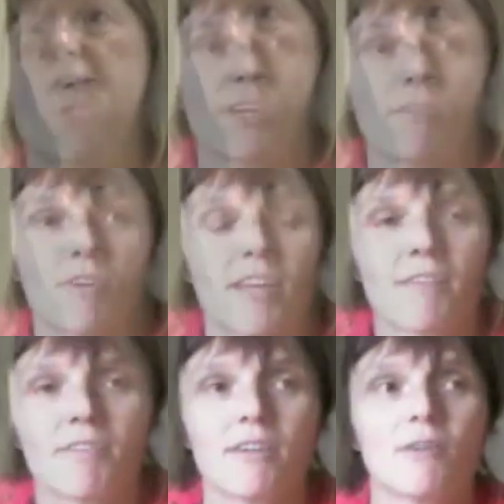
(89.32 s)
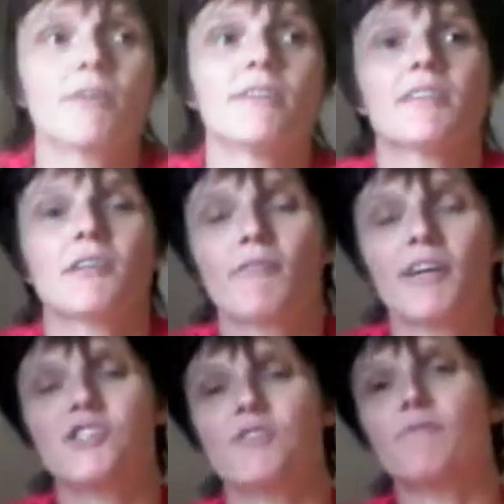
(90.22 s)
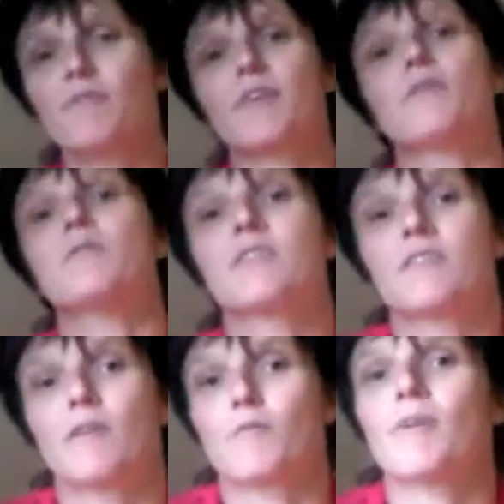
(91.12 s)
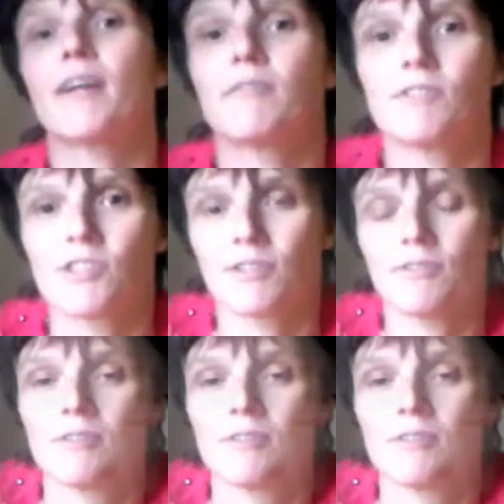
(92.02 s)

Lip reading: Generally having no consideration for those around you.